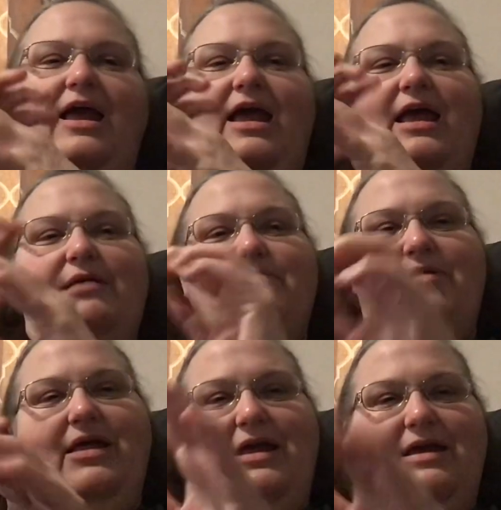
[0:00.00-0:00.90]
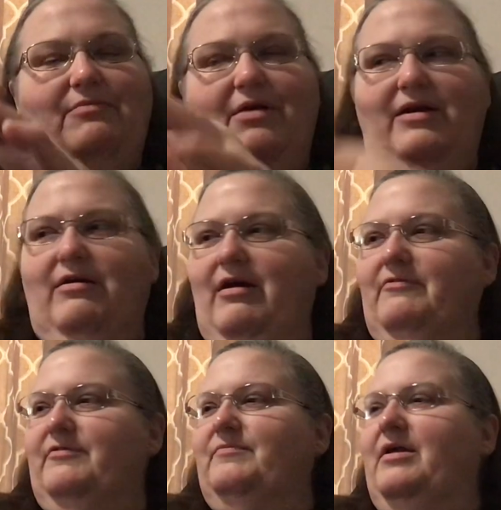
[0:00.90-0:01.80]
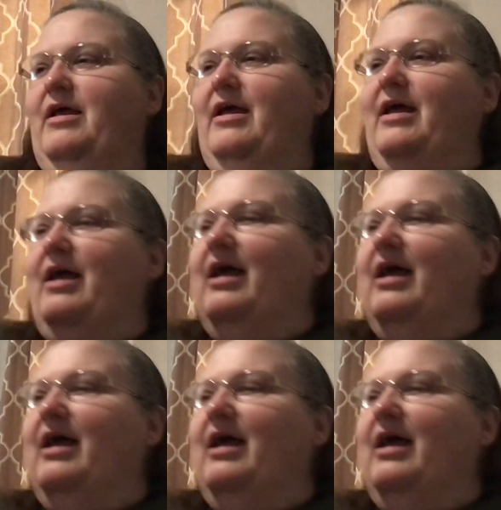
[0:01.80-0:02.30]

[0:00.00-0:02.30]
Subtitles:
and playing Minecraft.